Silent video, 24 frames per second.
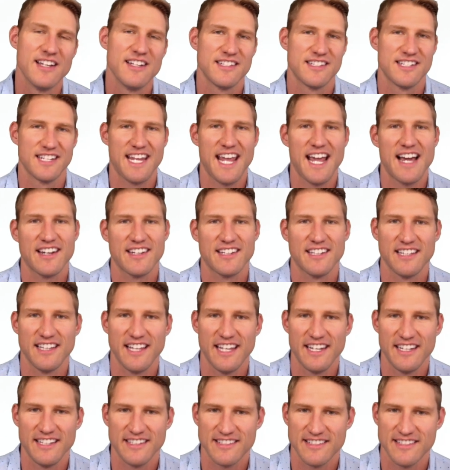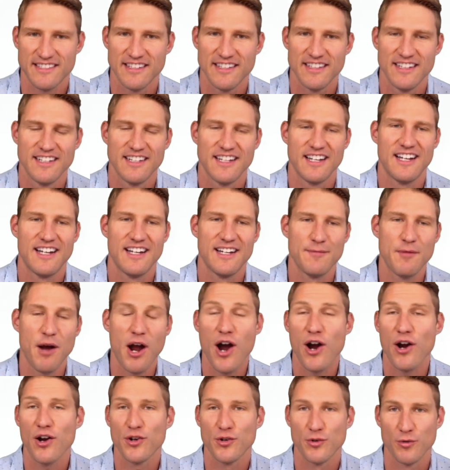to calculate
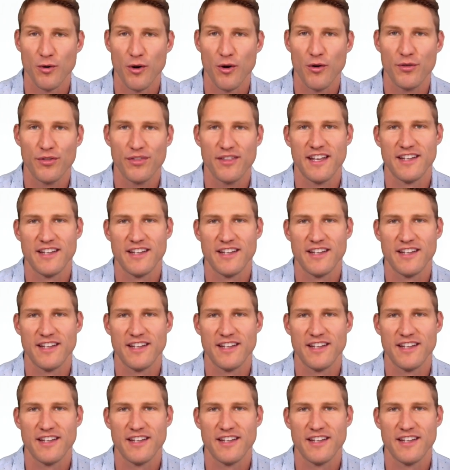our growth